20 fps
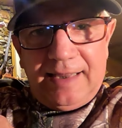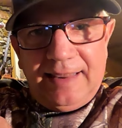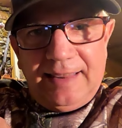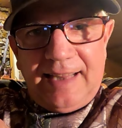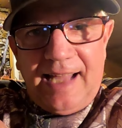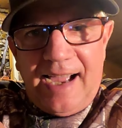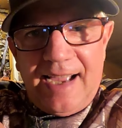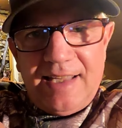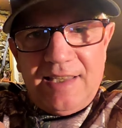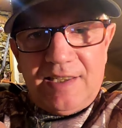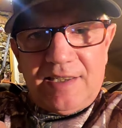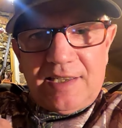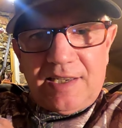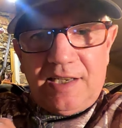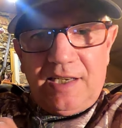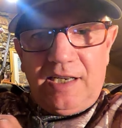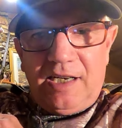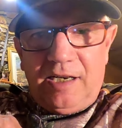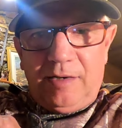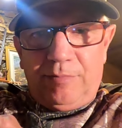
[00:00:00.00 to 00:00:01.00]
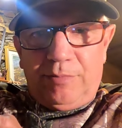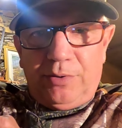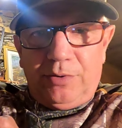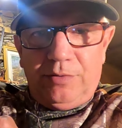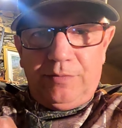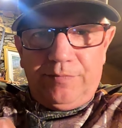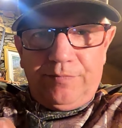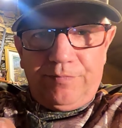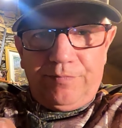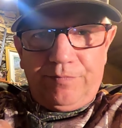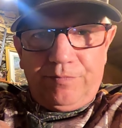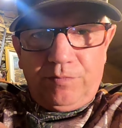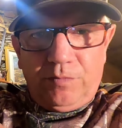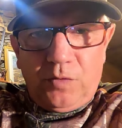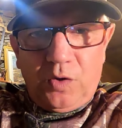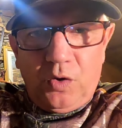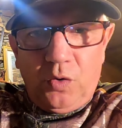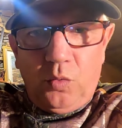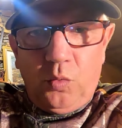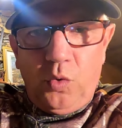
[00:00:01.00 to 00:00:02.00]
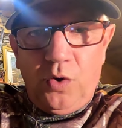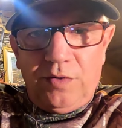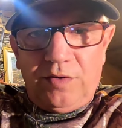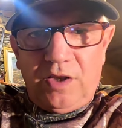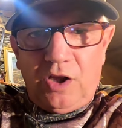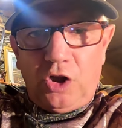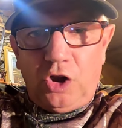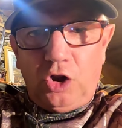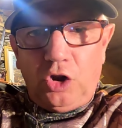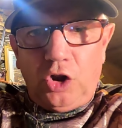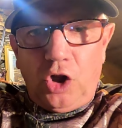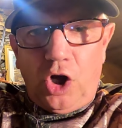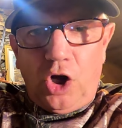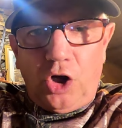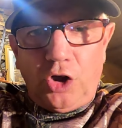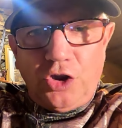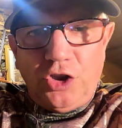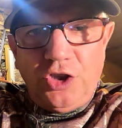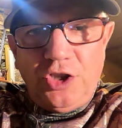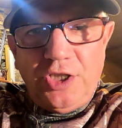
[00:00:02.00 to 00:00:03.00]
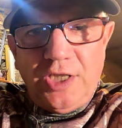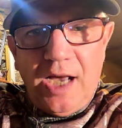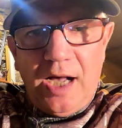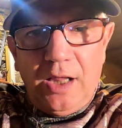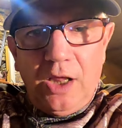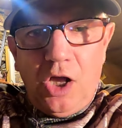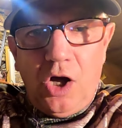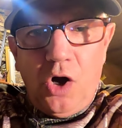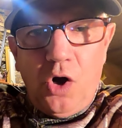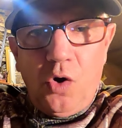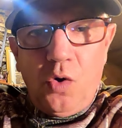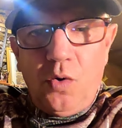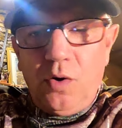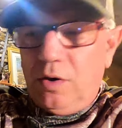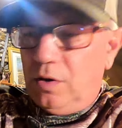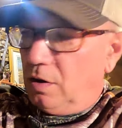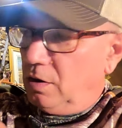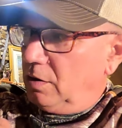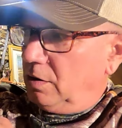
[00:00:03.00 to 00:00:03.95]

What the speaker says: lights up with a yellow,